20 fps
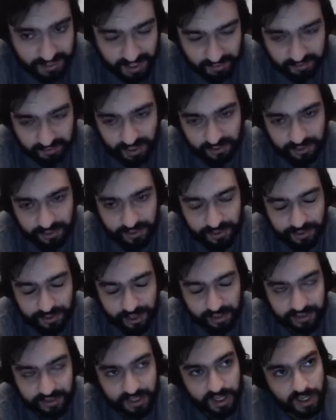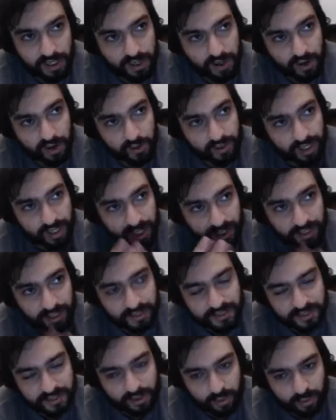I've never thought, oh yeah,
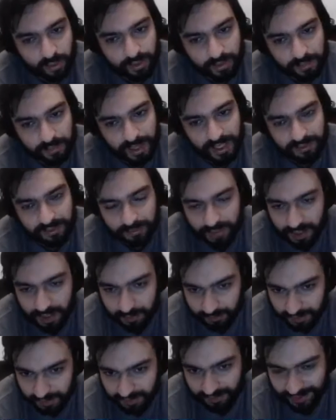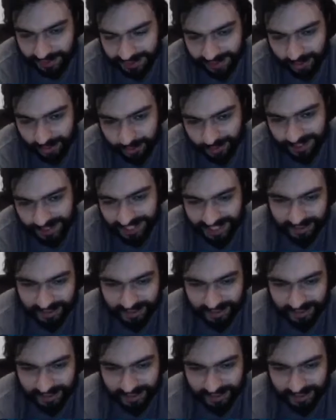let's go with a bad plan better than no plan.